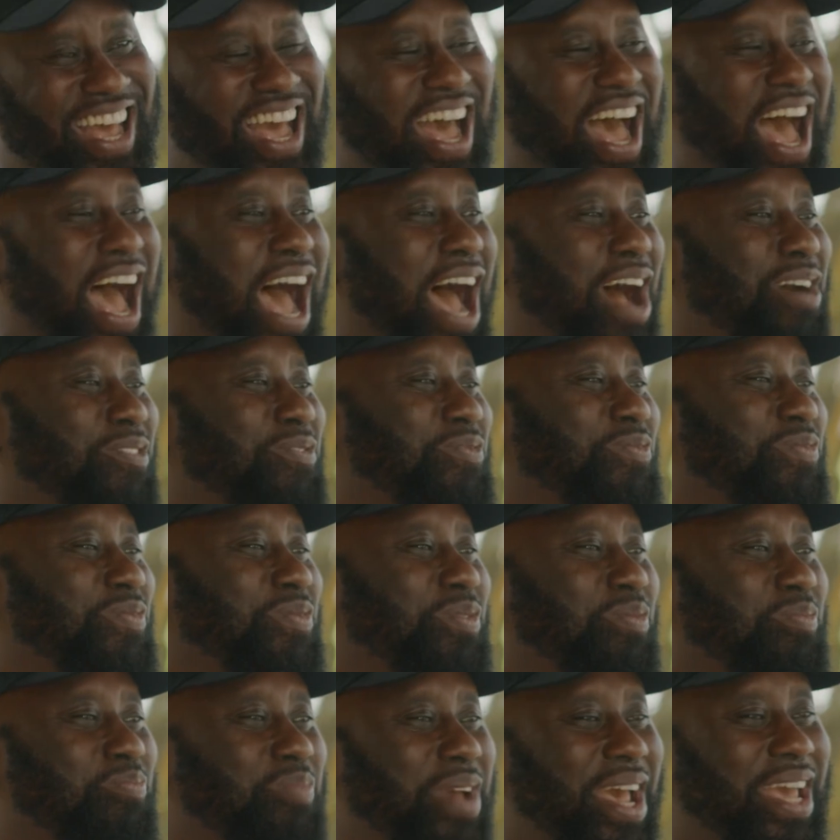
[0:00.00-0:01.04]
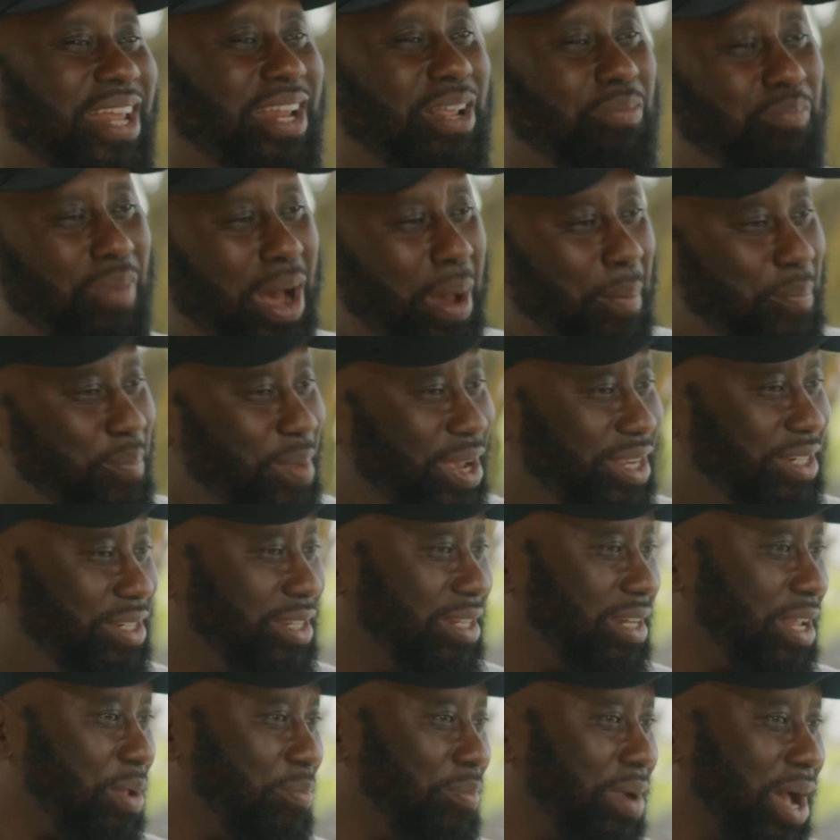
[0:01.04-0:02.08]
I've made it my
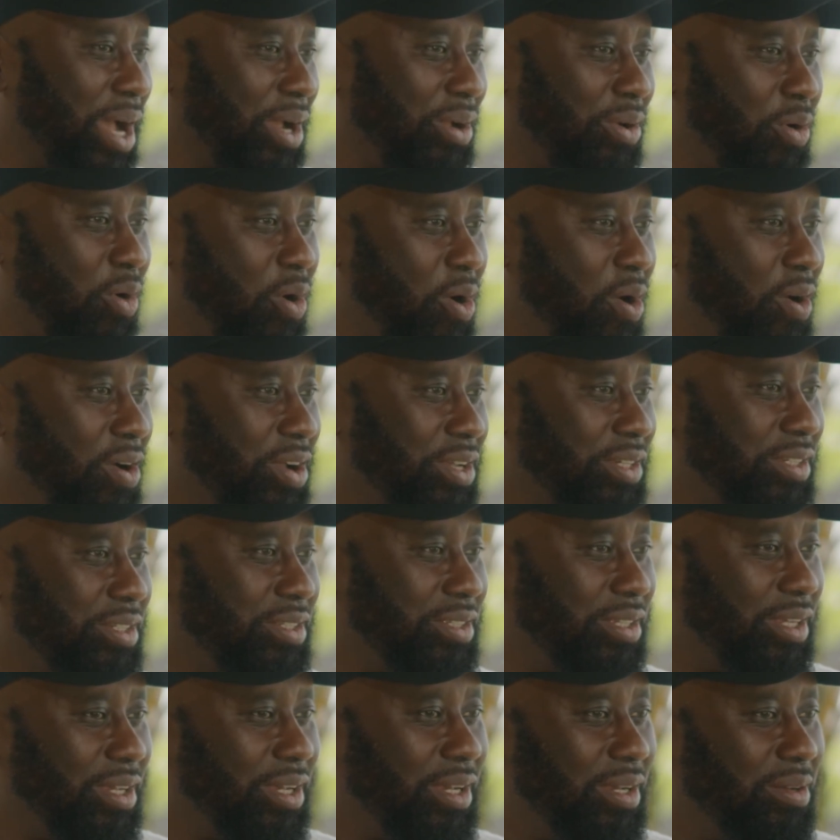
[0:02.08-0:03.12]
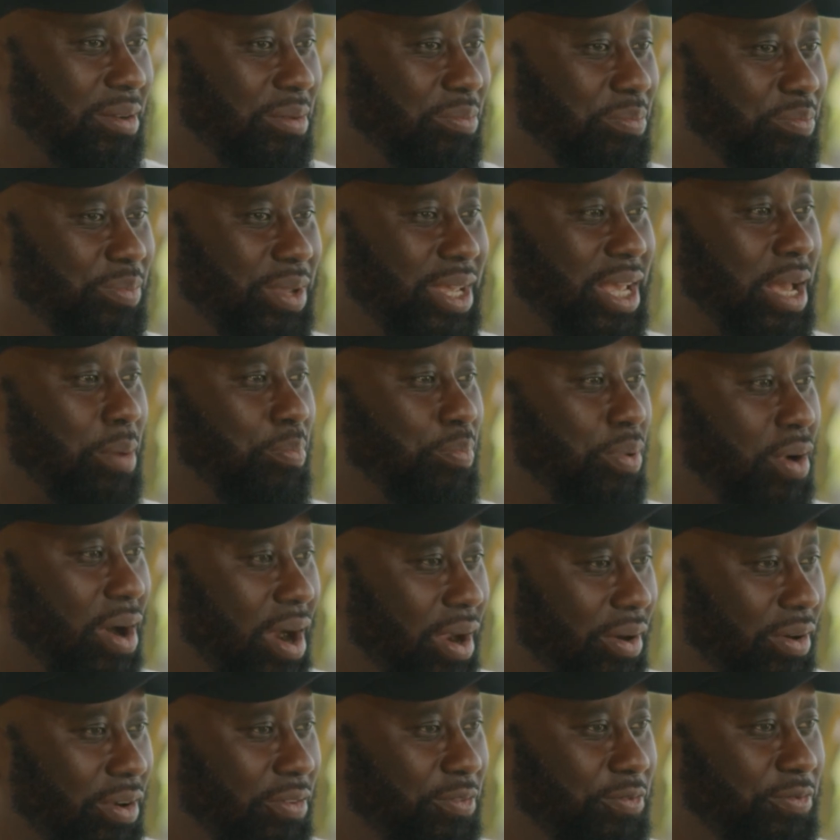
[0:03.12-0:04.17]
mission and my cause to be a
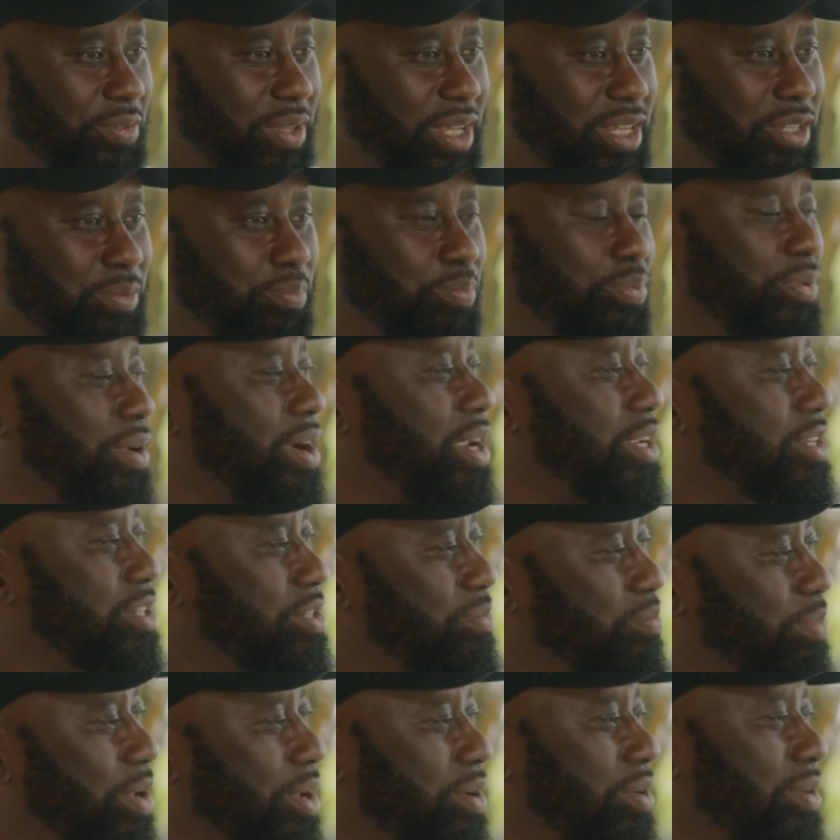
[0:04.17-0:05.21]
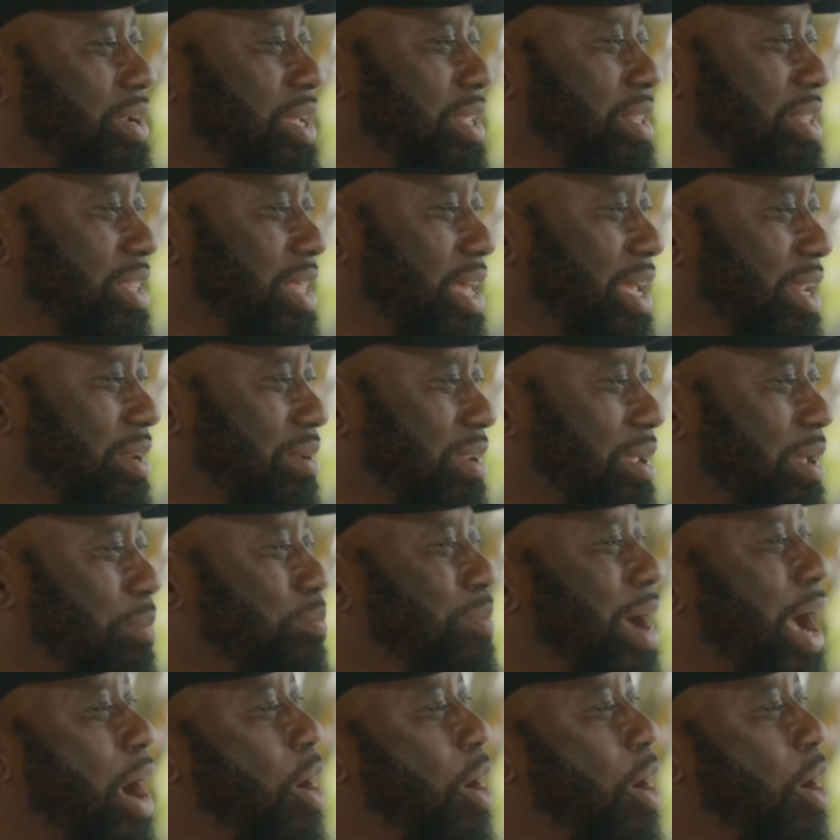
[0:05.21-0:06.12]
part of this bridge building thing, my